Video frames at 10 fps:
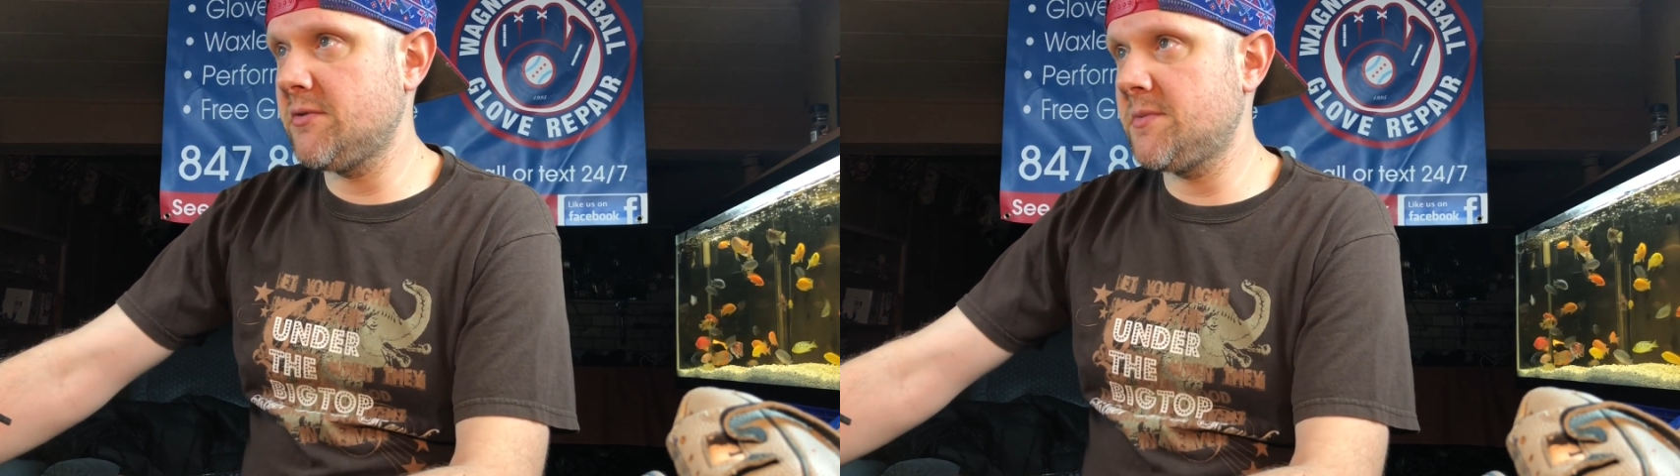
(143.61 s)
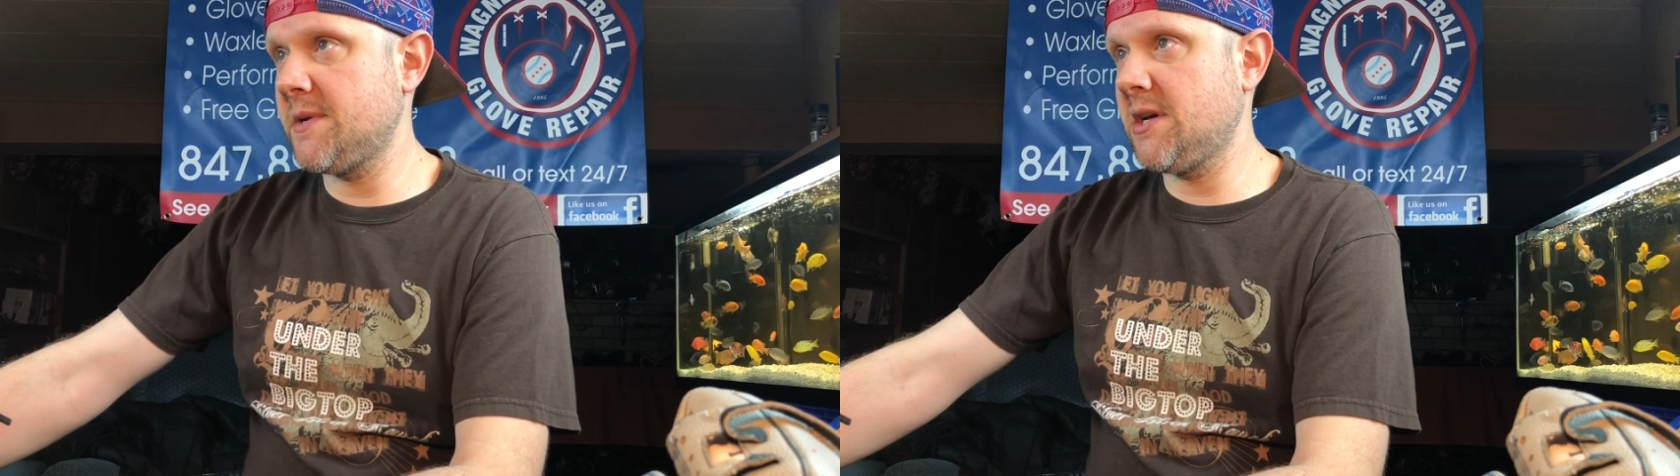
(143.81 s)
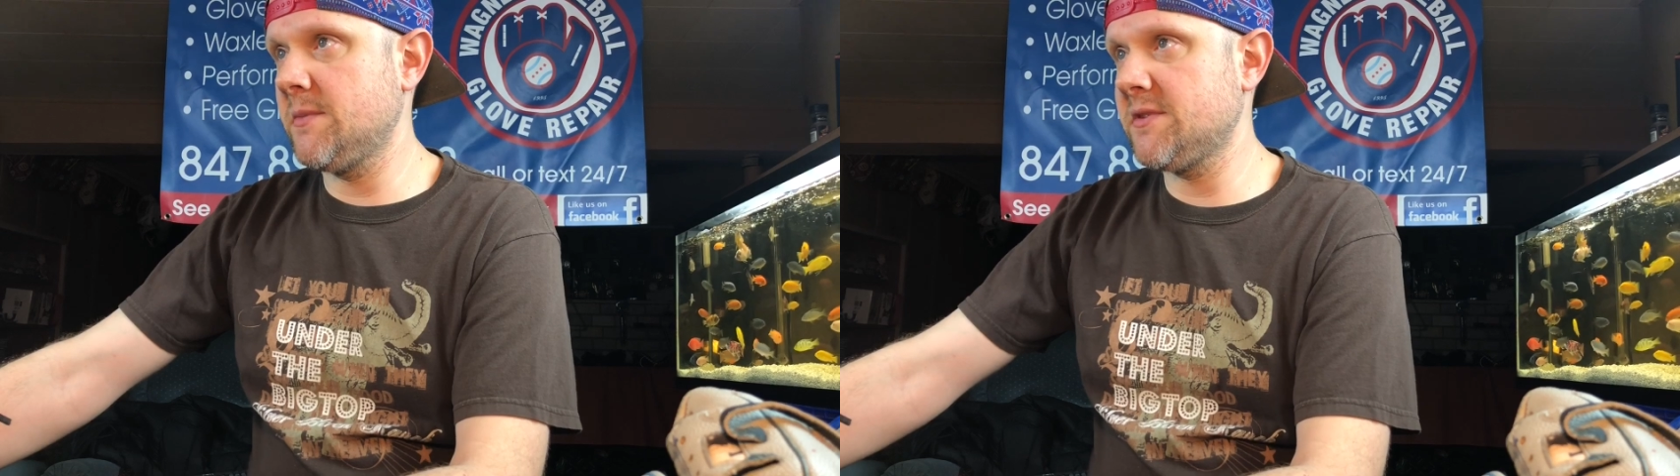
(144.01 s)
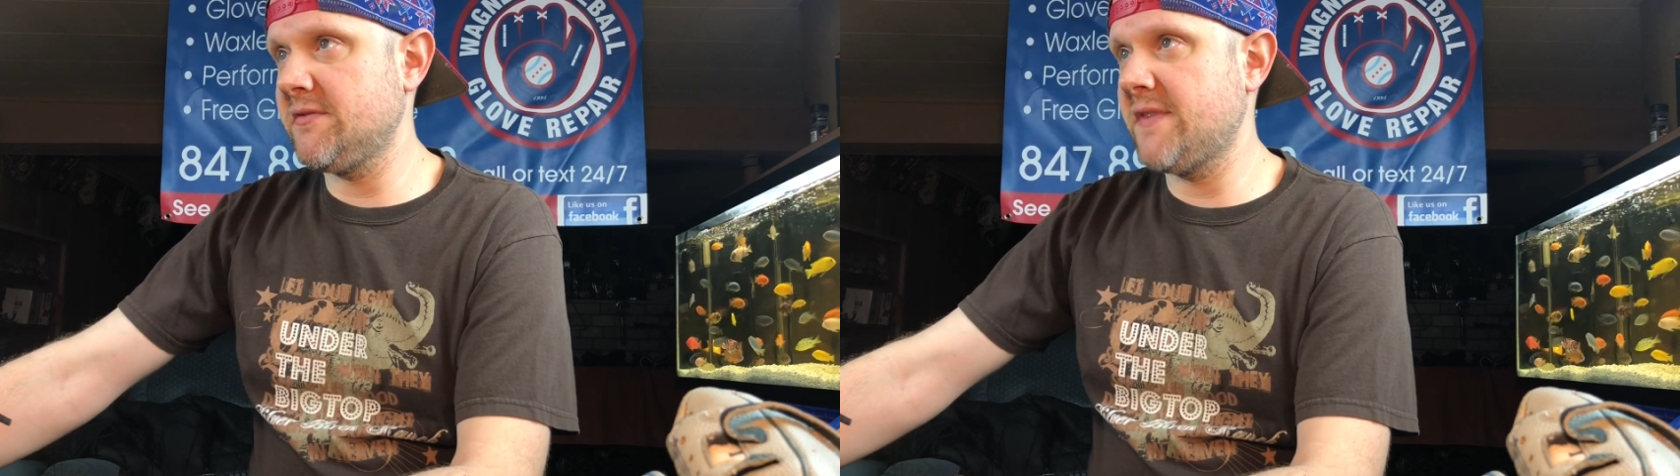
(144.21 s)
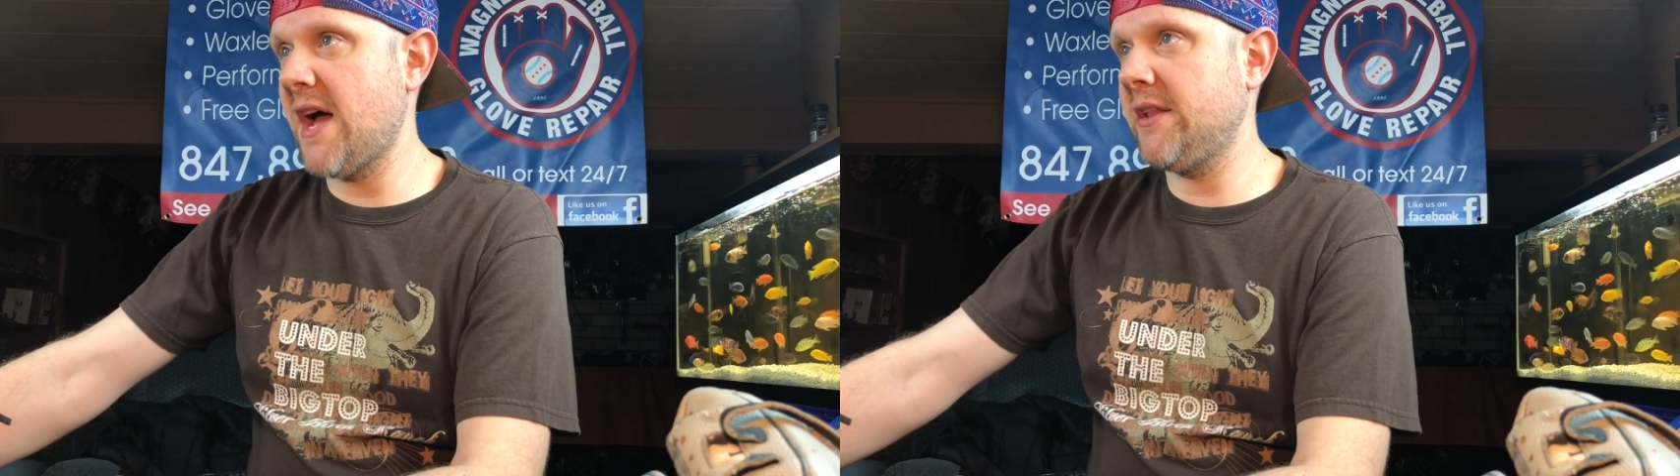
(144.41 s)
which becomes a
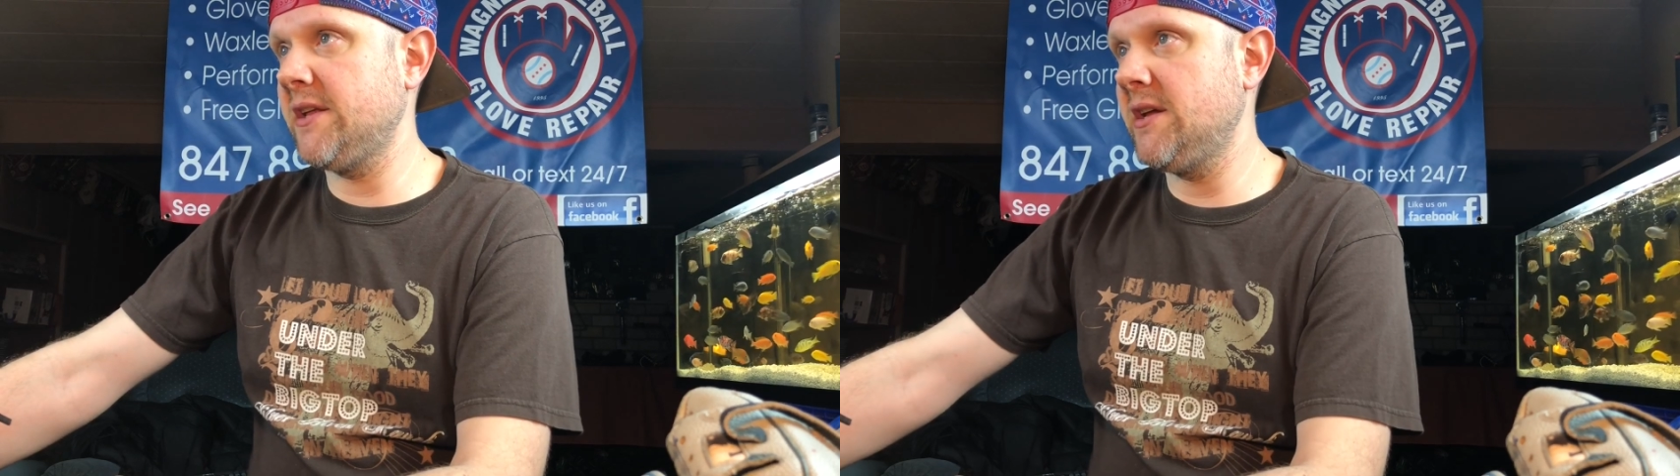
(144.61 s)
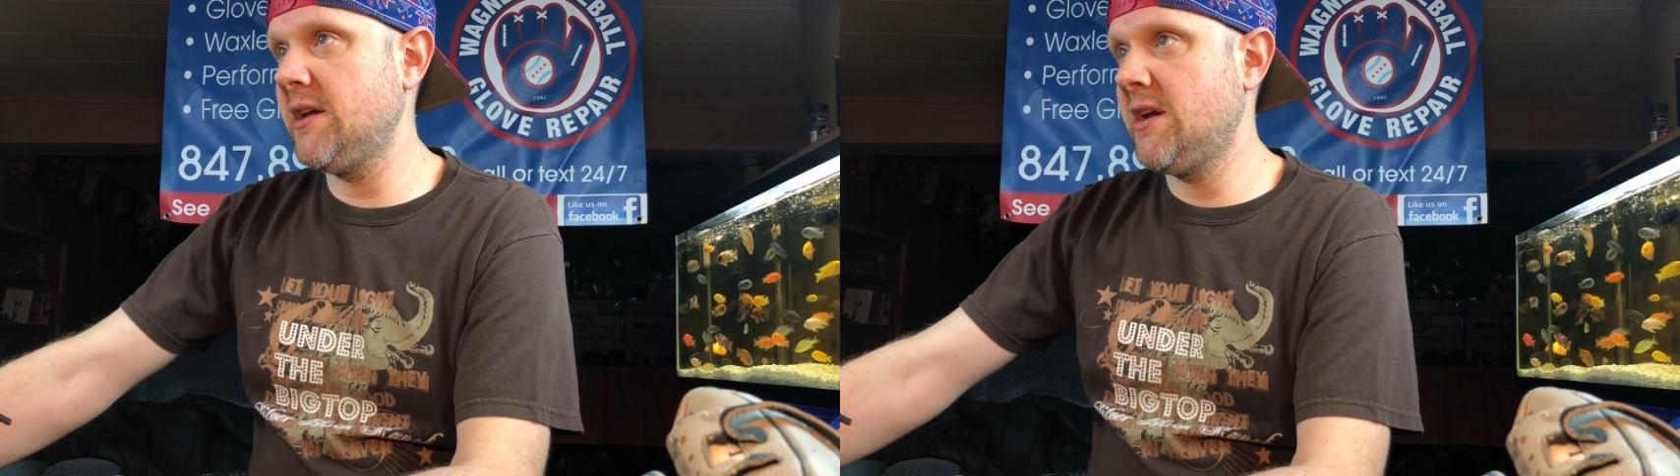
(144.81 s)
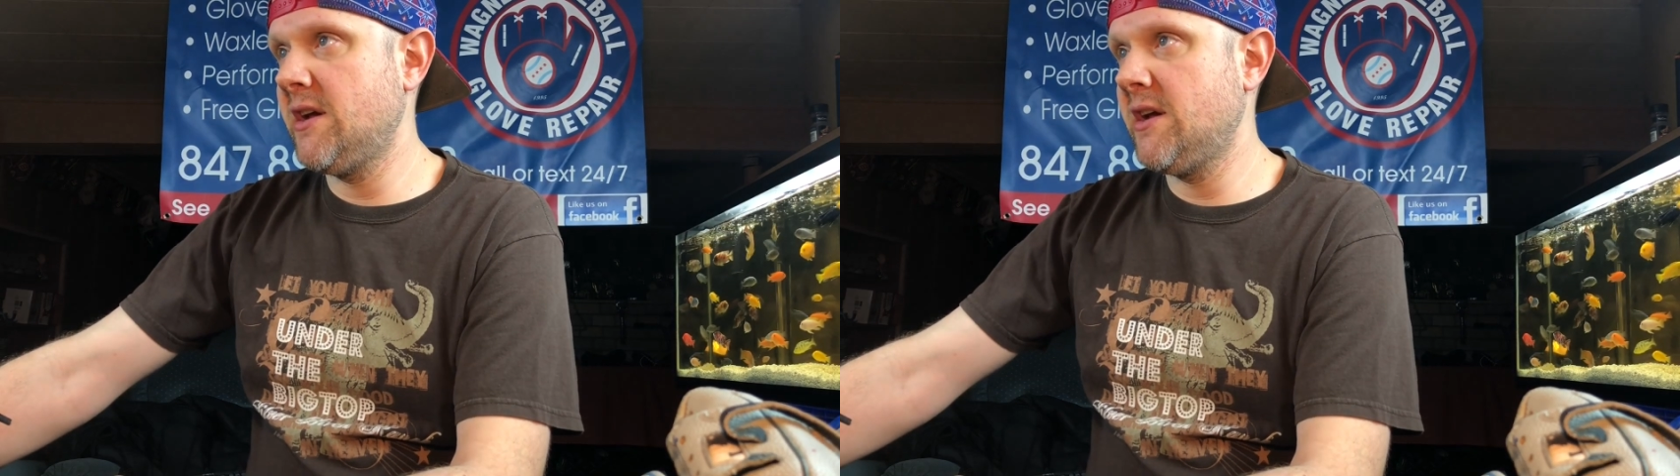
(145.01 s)
valley